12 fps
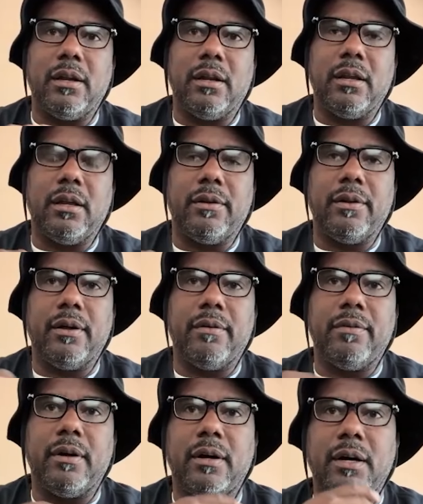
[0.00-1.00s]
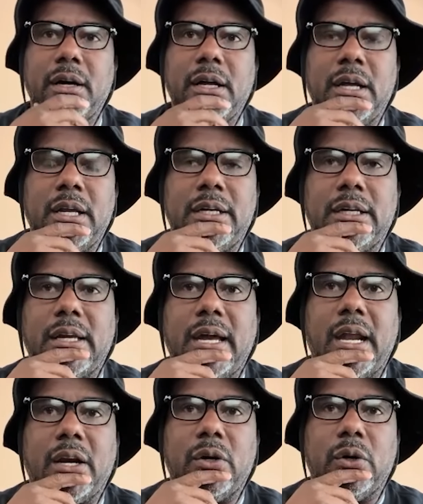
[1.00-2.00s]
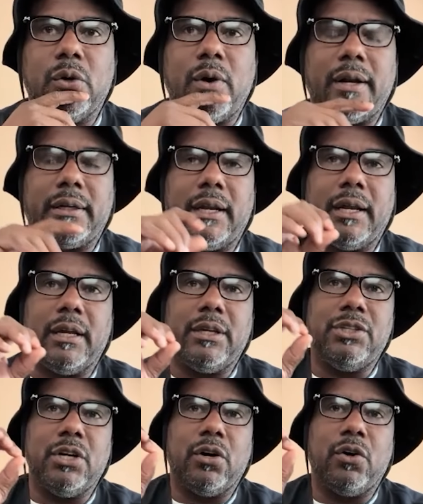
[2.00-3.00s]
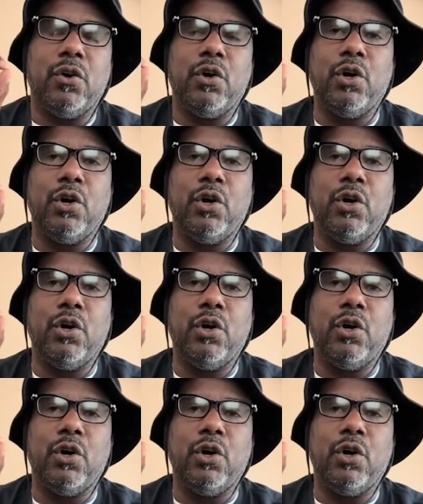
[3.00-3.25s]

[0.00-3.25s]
the, of the, of the, uh, the category, who I think is your,